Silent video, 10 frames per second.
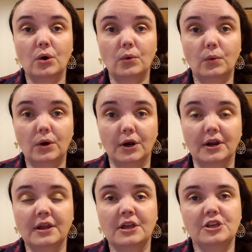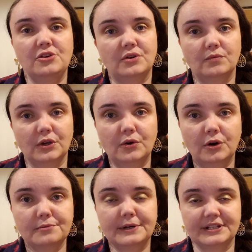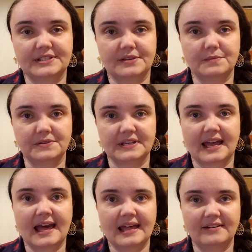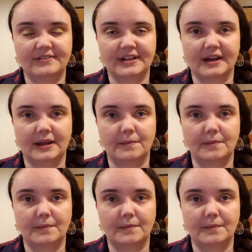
Or you can record parts of the music ahead of time,